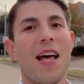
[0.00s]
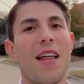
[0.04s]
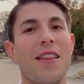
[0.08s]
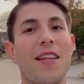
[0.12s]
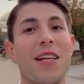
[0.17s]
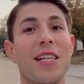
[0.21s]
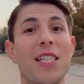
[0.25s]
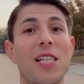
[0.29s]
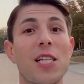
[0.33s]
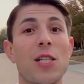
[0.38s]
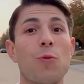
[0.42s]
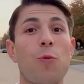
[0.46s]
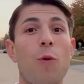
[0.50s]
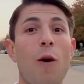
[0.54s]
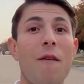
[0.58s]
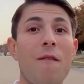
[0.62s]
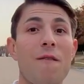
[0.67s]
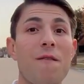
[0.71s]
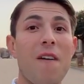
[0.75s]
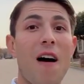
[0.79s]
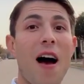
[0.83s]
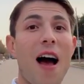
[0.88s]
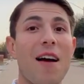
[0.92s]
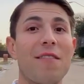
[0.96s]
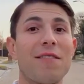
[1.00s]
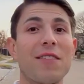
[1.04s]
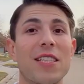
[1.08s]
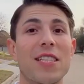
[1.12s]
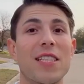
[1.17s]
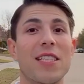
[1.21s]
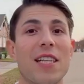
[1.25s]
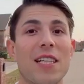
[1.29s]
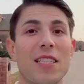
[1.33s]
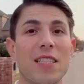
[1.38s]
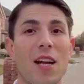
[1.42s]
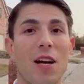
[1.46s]
This is what $500,000
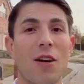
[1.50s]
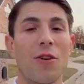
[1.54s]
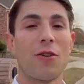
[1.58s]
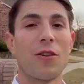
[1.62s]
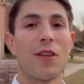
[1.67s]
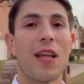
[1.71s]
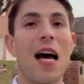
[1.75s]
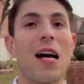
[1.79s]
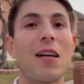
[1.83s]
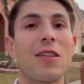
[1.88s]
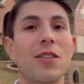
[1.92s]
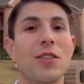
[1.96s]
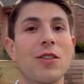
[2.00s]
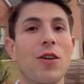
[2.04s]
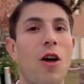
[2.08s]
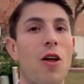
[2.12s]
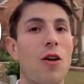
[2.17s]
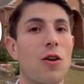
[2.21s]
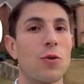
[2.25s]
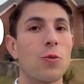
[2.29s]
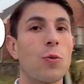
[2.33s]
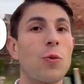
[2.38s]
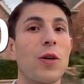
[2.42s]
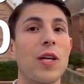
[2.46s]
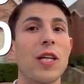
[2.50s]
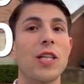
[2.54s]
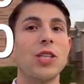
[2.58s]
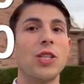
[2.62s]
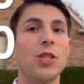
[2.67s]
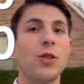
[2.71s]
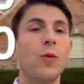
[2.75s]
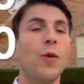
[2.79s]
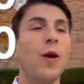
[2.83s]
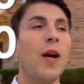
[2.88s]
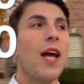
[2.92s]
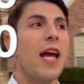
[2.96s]
to $600,000 will get
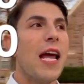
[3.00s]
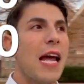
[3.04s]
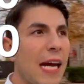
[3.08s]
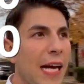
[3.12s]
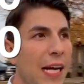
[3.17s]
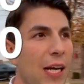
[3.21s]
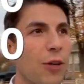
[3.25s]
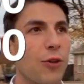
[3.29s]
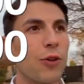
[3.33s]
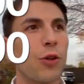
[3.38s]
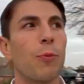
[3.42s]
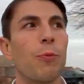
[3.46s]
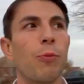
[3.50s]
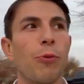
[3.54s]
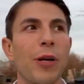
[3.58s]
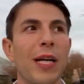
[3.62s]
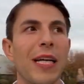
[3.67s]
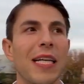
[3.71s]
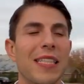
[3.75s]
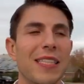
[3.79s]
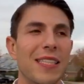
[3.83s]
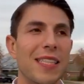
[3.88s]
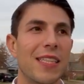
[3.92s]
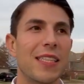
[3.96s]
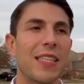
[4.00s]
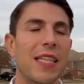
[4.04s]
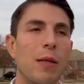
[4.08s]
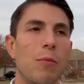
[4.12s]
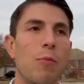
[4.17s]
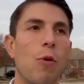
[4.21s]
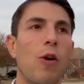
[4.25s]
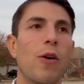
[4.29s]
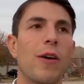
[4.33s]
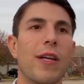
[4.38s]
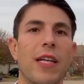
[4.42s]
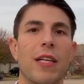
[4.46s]
you here in the pre-existing
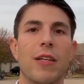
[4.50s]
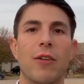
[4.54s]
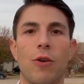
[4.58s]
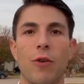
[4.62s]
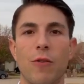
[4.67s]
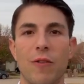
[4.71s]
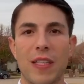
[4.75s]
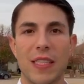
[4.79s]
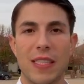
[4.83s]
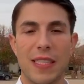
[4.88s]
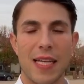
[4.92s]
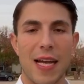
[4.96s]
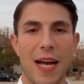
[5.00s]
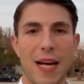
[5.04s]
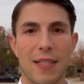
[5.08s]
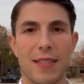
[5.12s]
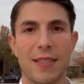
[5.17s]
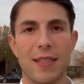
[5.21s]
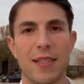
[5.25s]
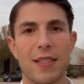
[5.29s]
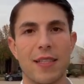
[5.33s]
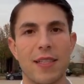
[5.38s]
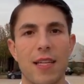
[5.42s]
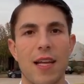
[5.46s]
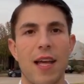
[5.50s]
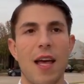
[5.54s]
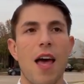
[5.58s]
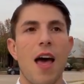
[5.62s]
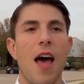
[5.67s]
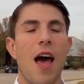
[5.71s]
market in Irving, Texas.